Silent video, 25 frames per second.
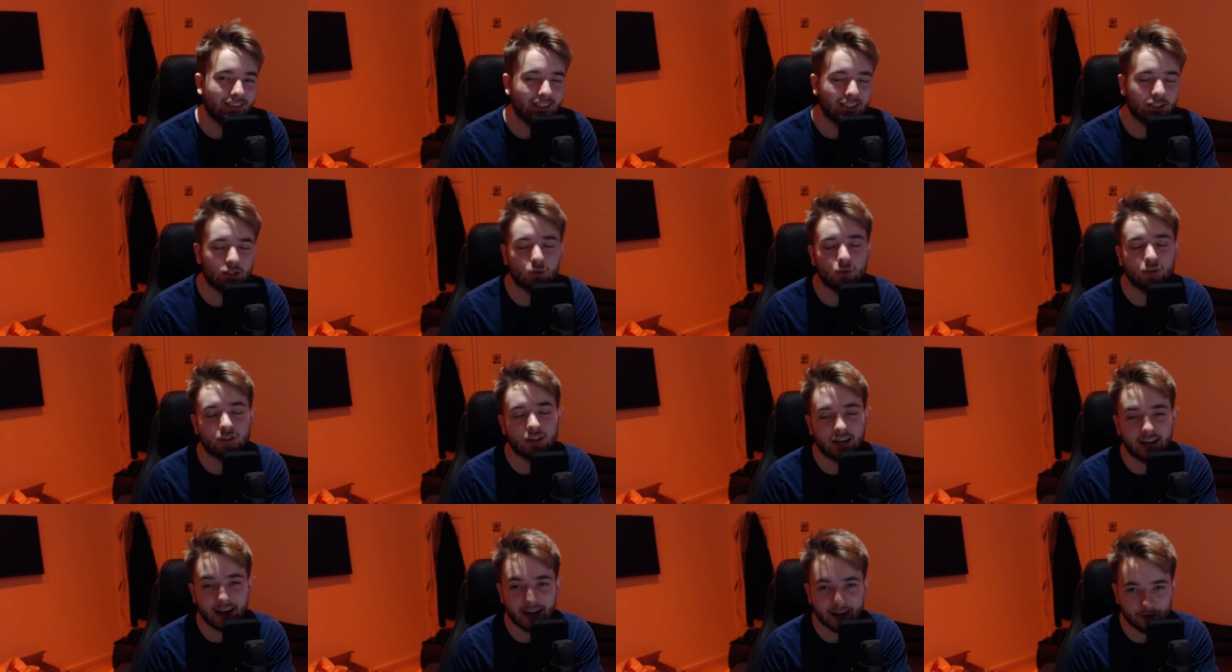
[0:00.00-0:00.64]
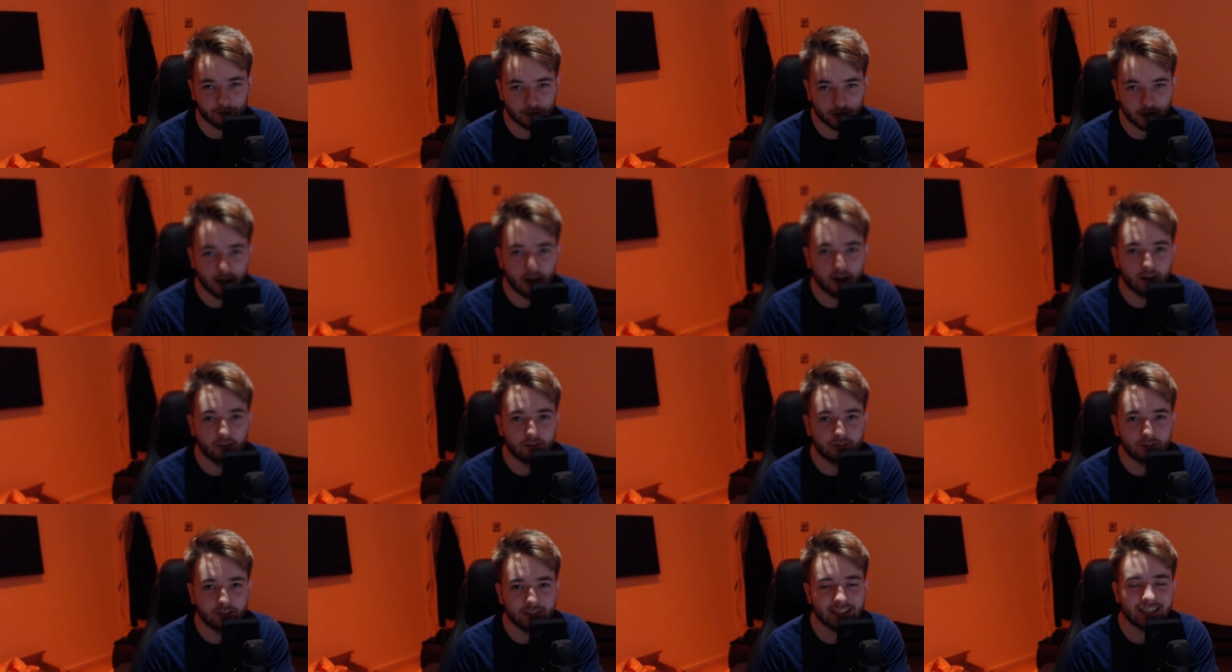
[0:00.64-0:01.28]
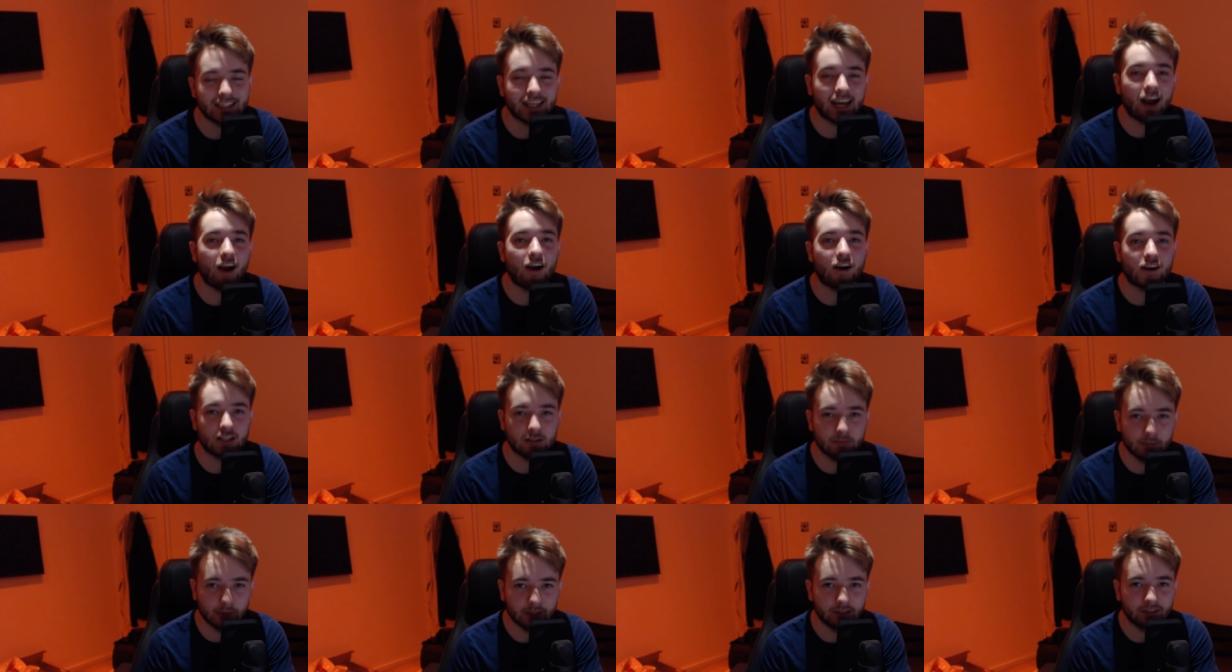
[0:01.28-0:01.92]
It's all done out of love. It's
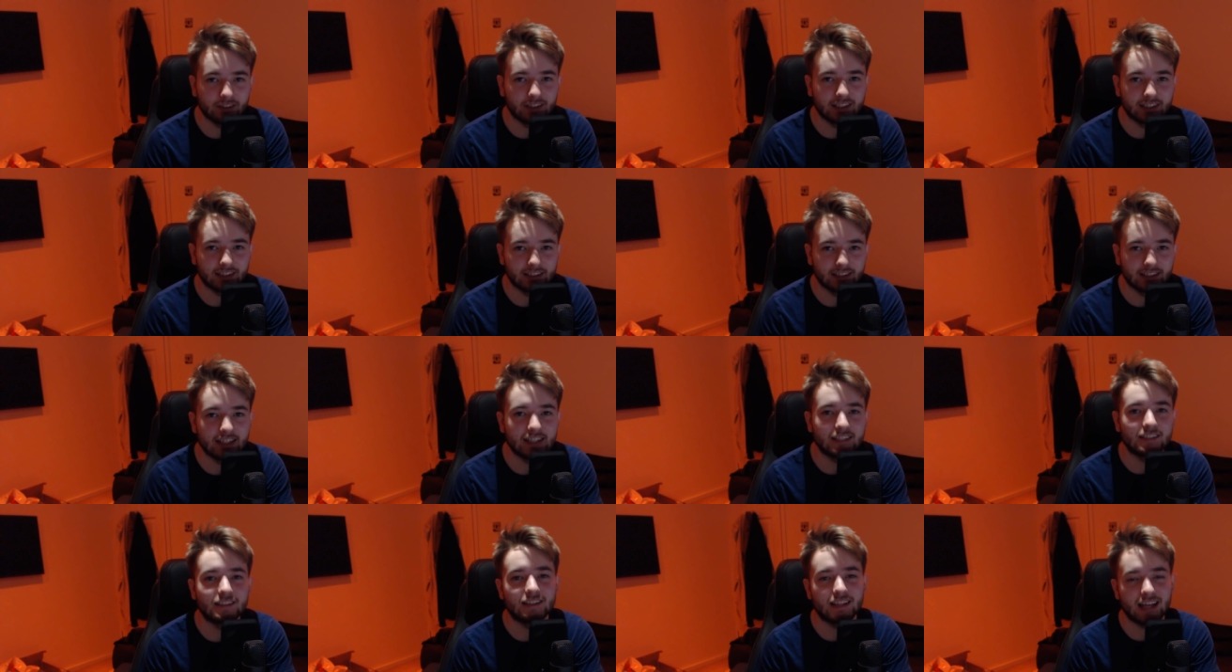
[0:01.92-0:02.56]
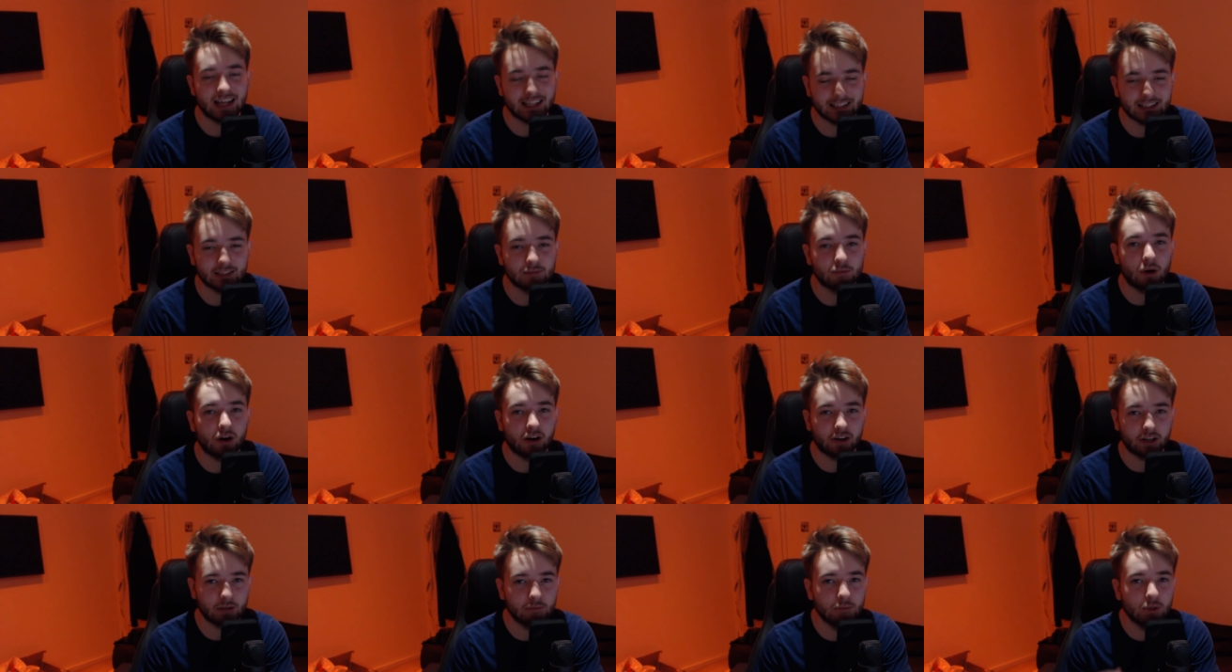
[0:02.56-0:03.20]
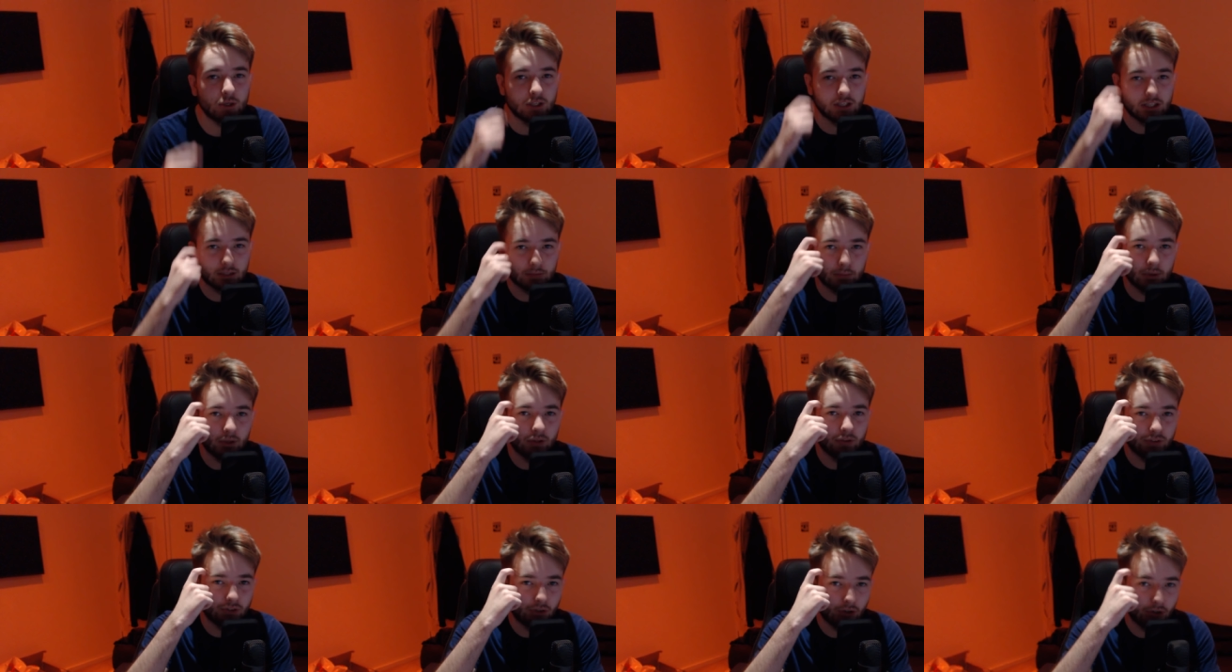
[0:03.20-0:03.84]
character building. It's that's what our community is
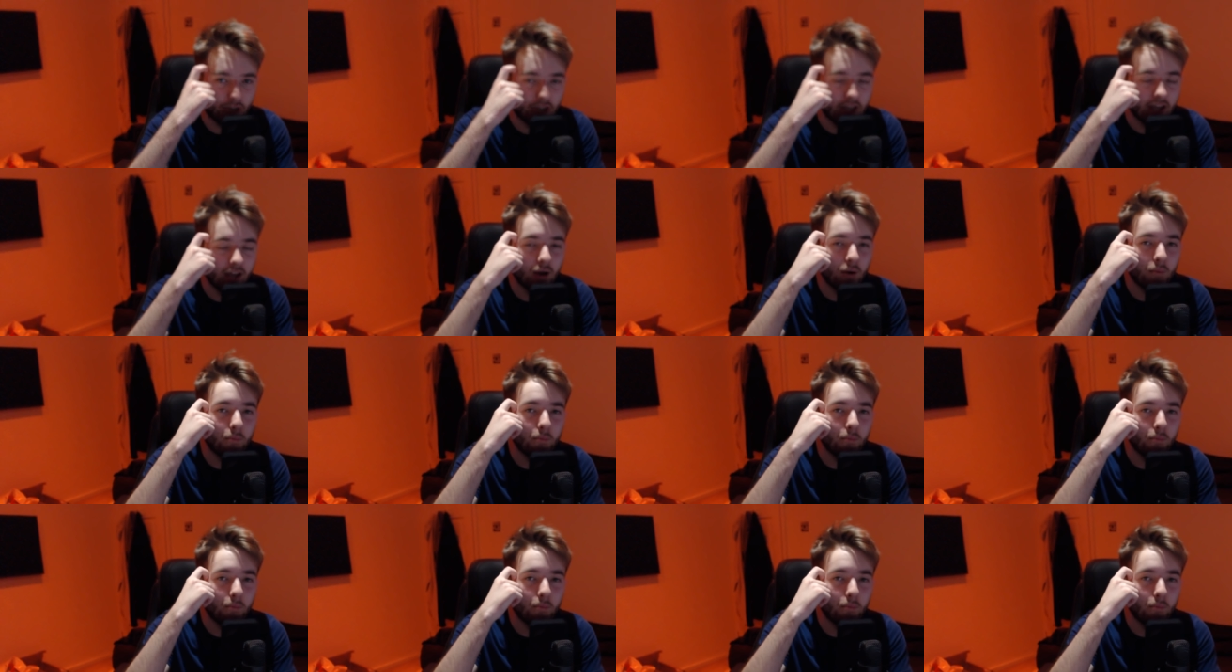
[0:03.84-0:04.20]
built on.